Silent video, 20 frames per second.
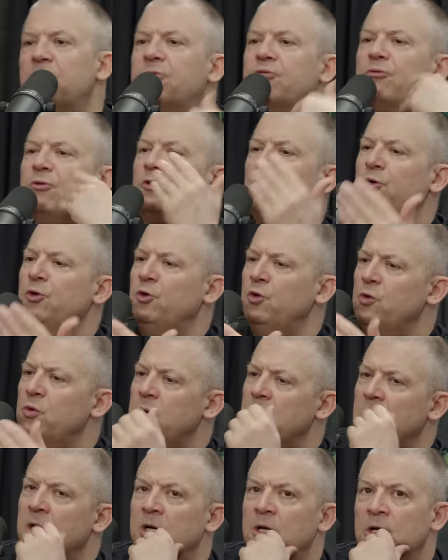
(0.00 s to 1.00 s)

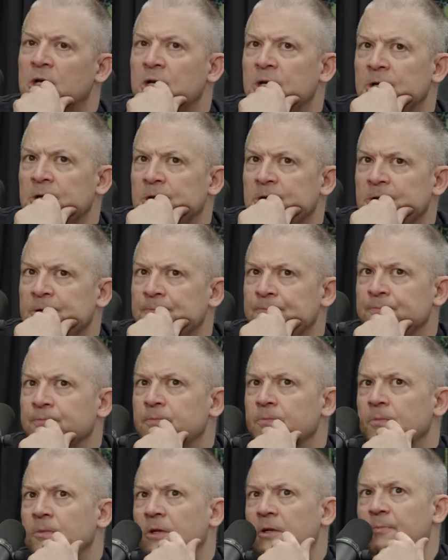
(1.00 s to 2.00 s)
through
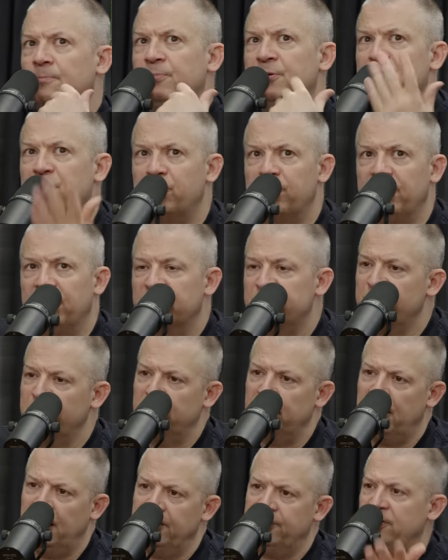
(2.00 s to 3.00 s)
periods where
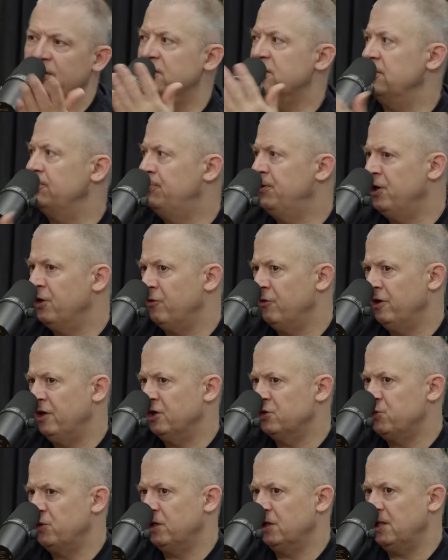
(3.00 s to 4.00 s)
you're like this and
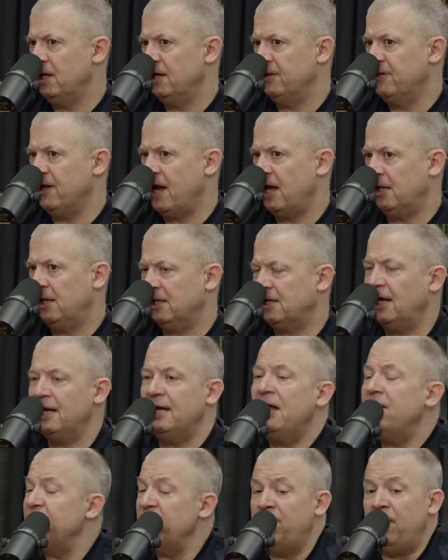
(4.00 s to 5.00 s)
periods where you're like that. Like I
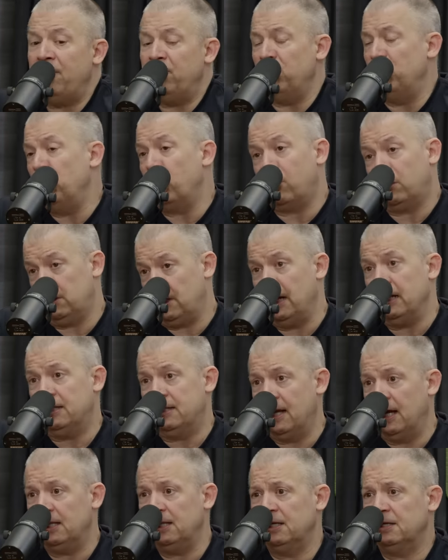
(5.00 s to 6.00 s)
envy people who aren't like
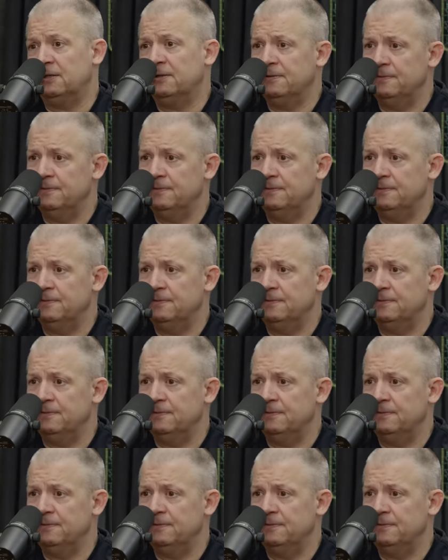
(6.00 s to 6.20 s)
this. So like, you